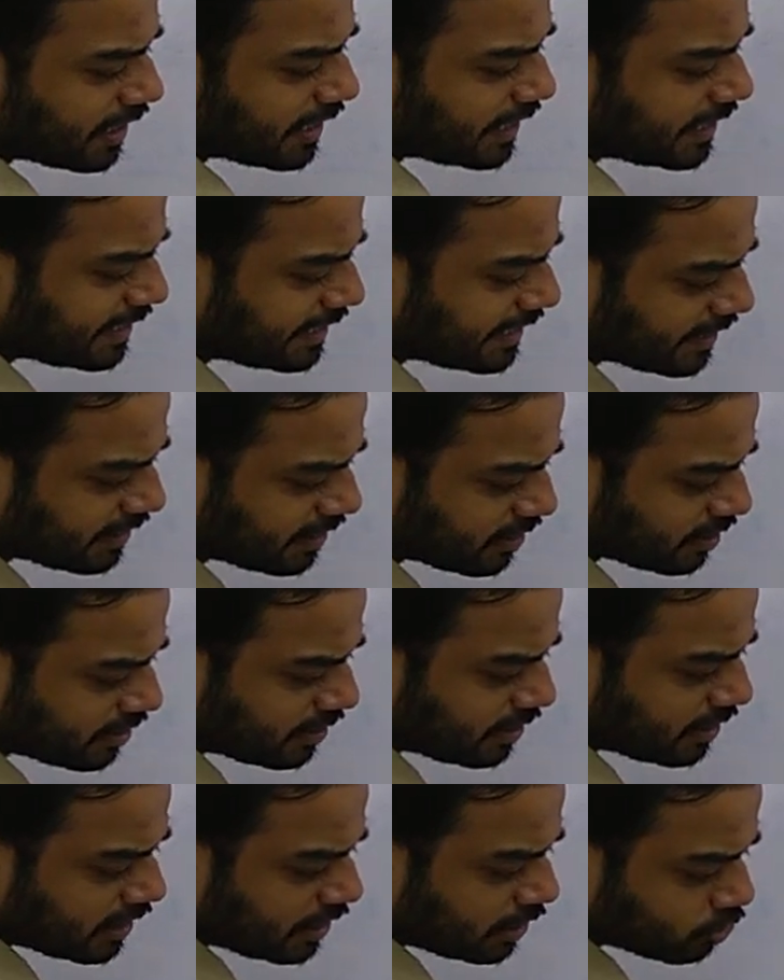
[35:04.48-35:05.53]
write death.
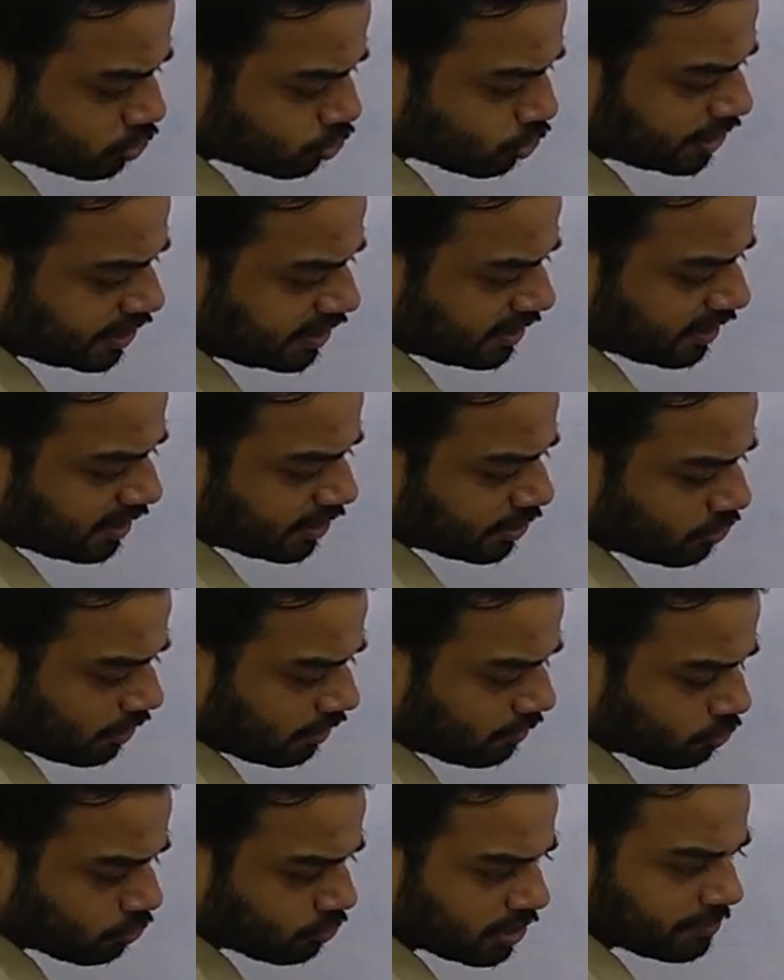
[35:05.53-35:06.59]
So here you
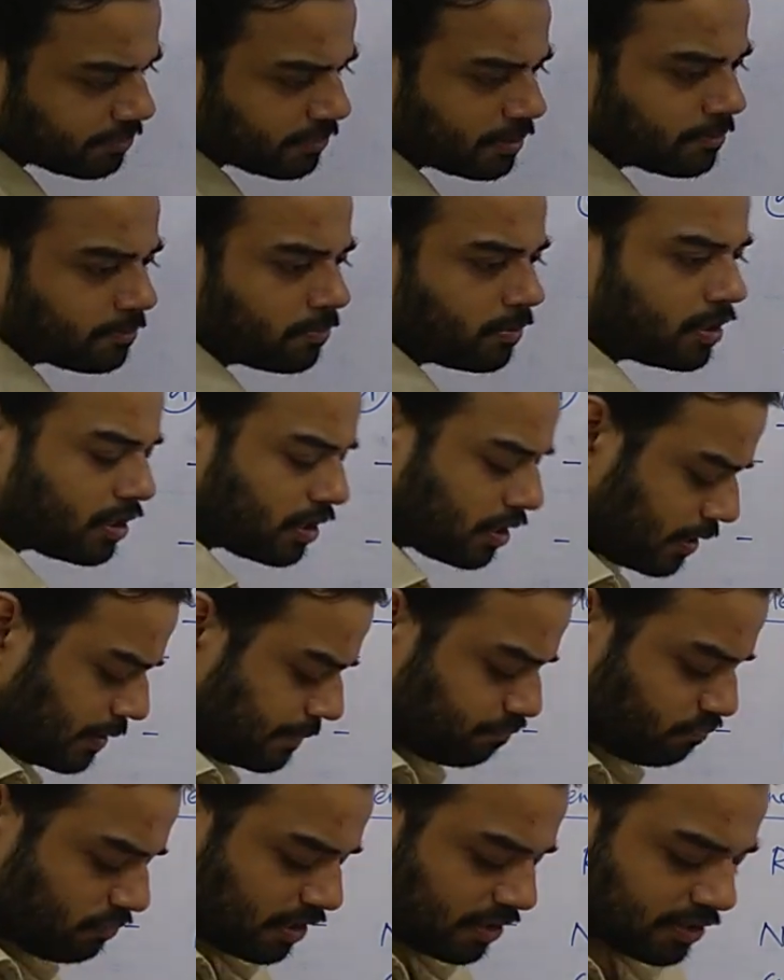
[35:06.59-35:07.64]
have to
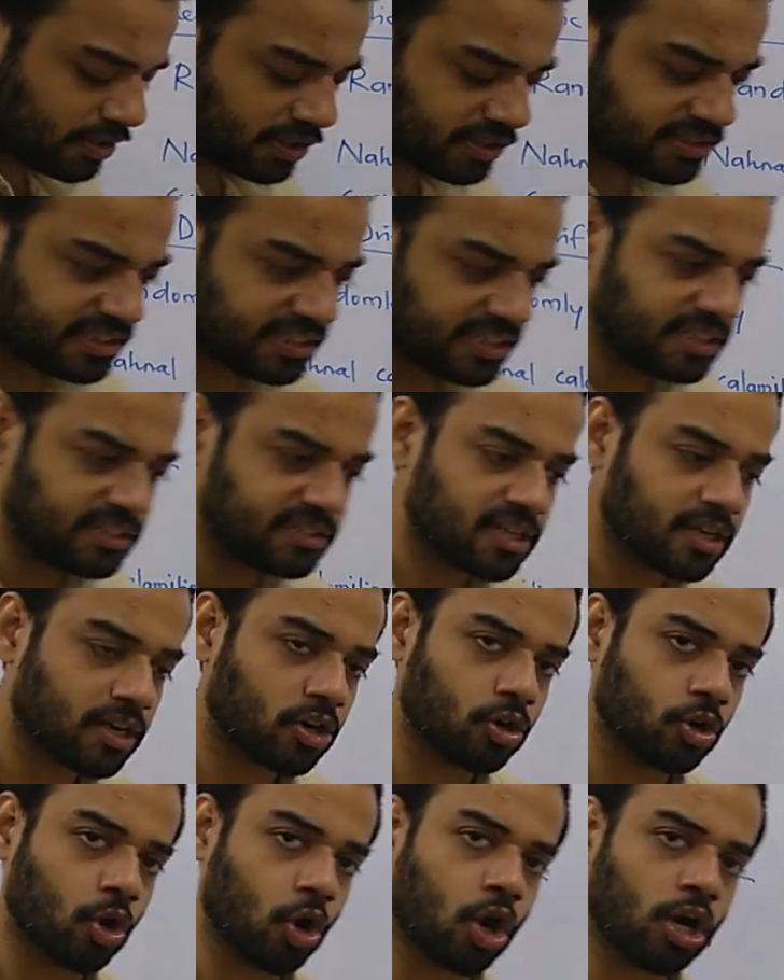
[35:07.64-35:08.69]
remember the genes are
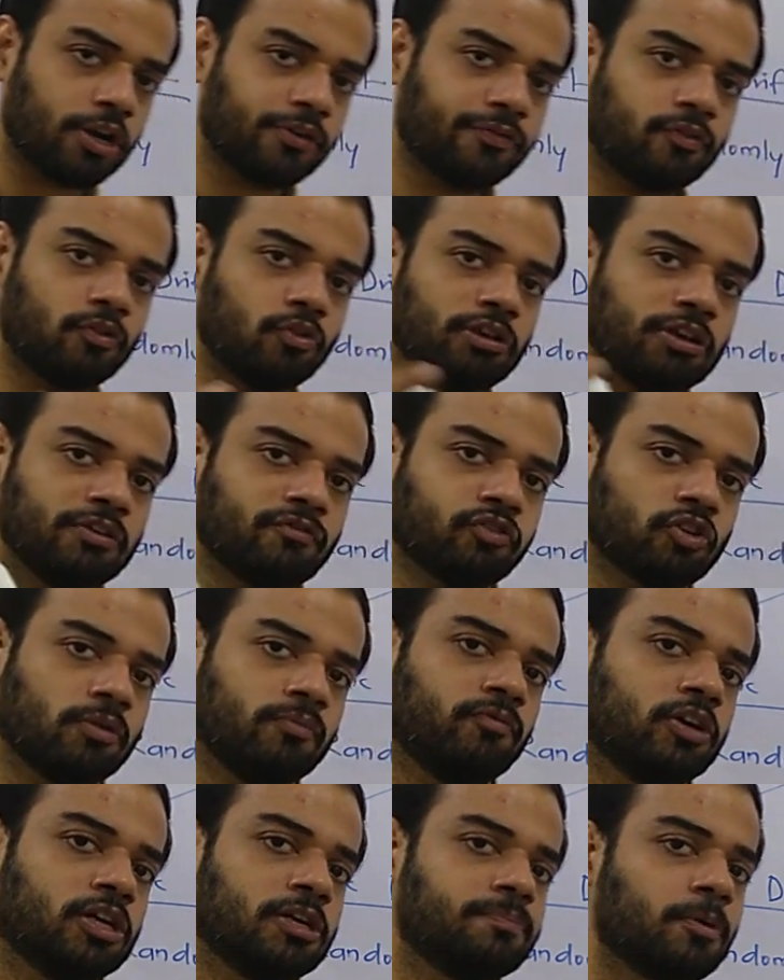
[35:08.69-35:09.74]
not flowing
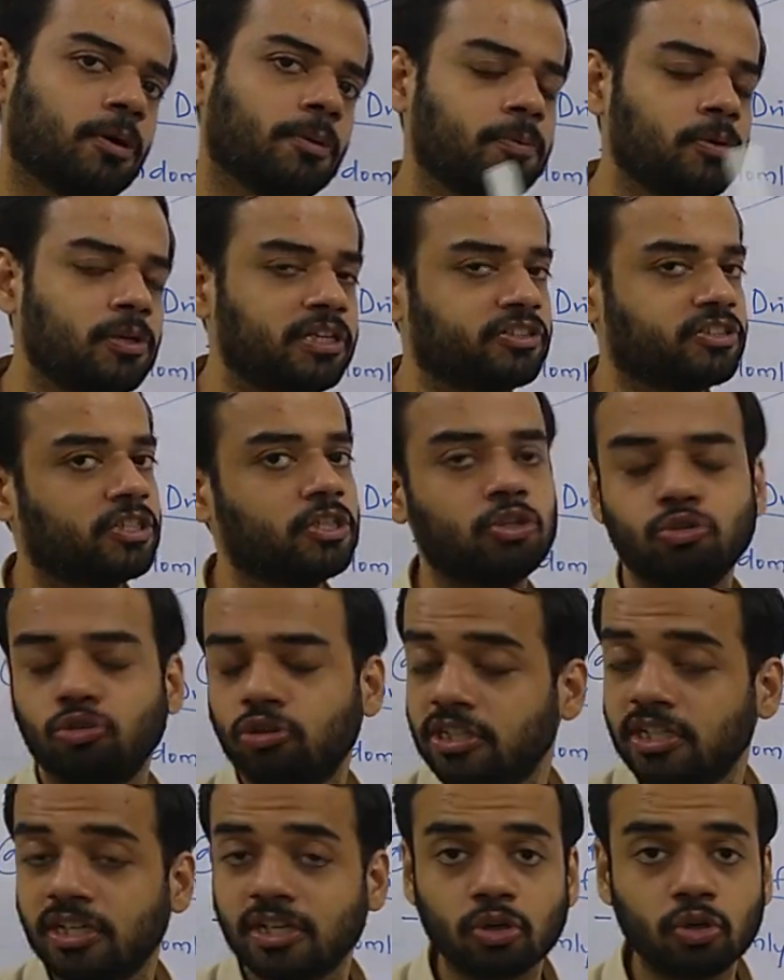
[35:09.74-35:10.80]
from one population to
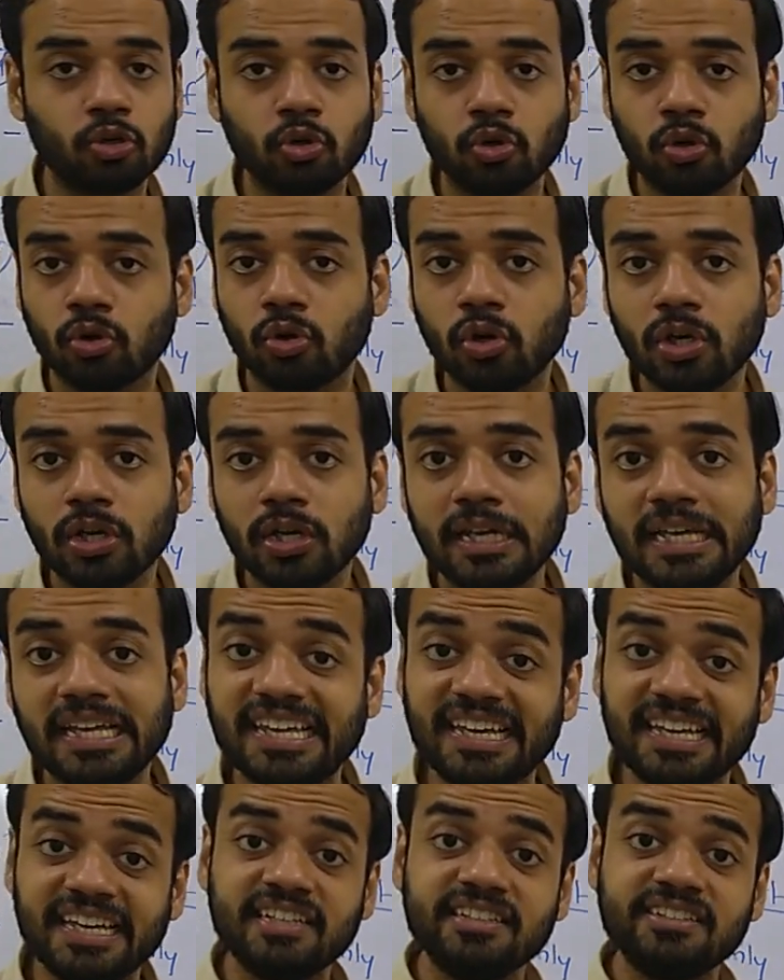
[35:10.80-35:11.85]
other. No,
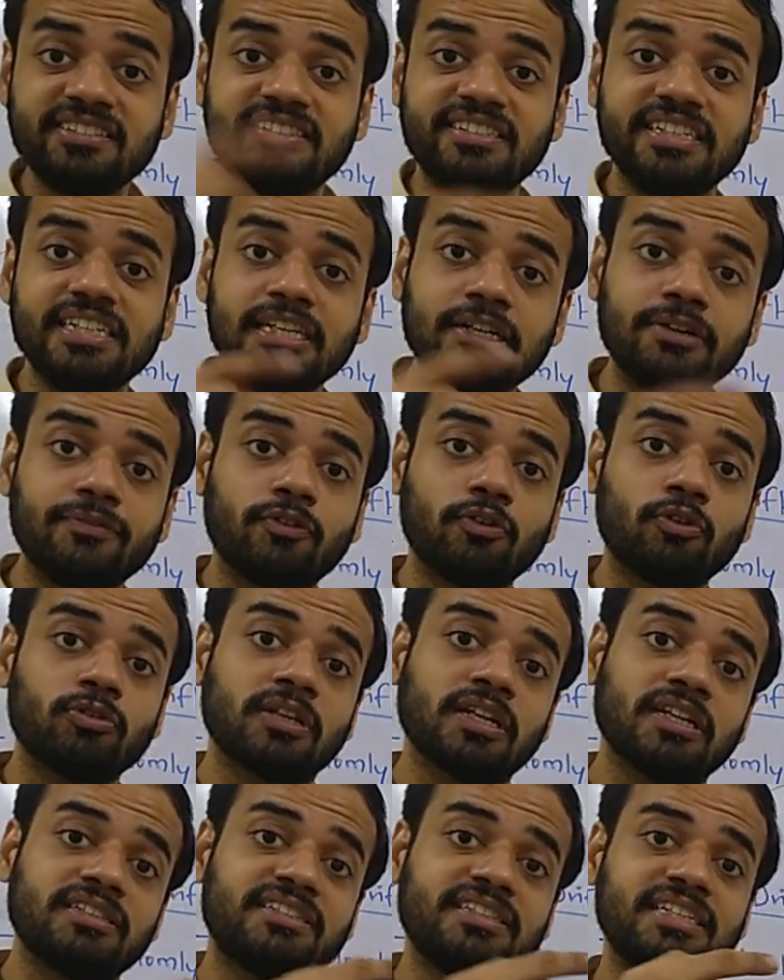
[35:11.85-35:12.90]
in gene flow
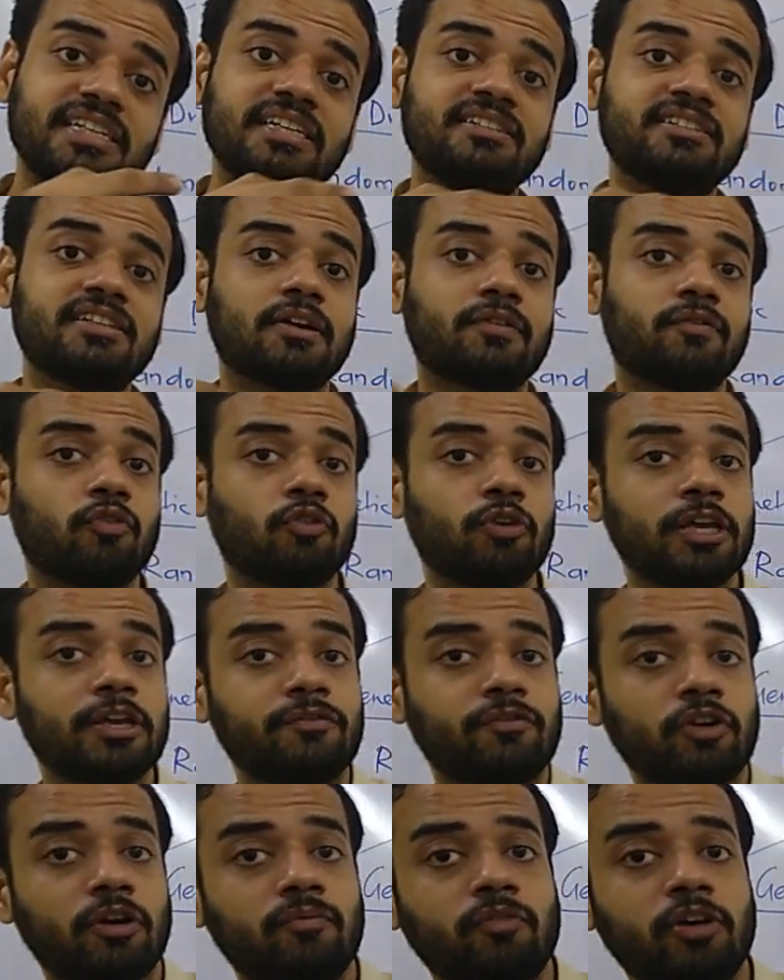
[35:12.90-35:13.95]
the genes are flowing
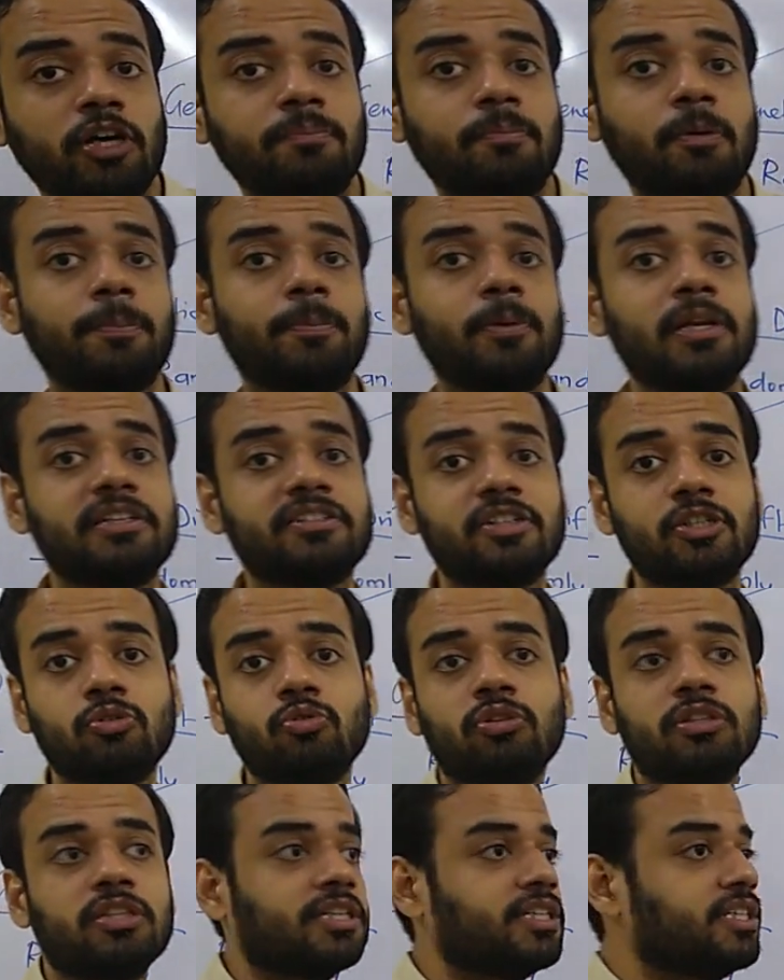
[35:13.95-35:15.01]
from one population to
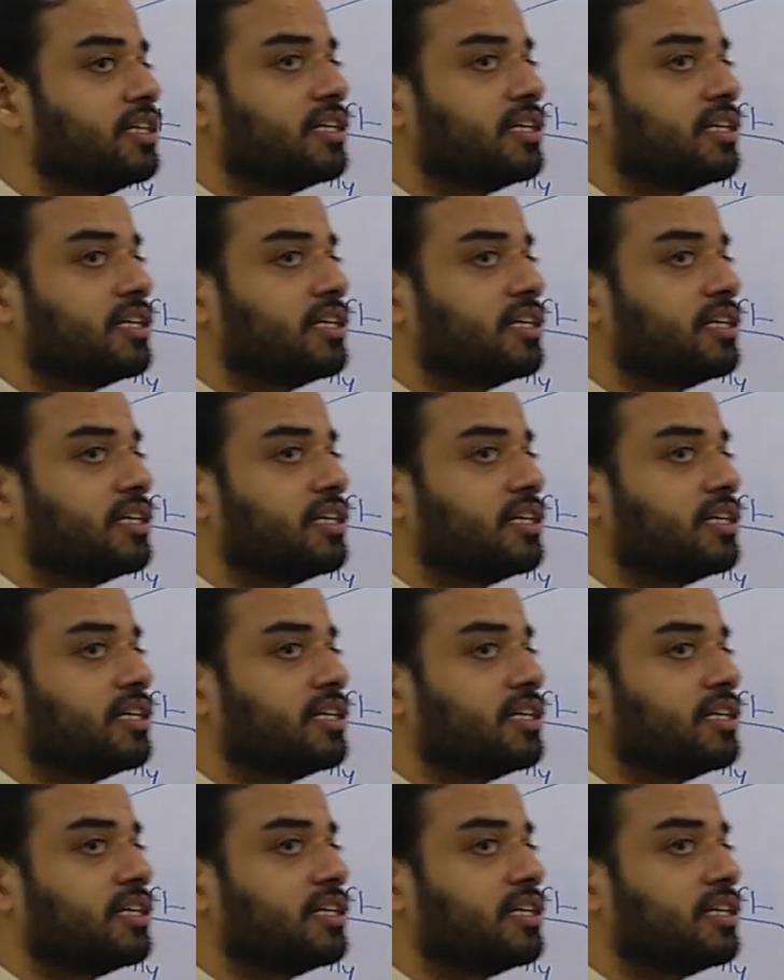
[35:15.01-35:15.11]
other.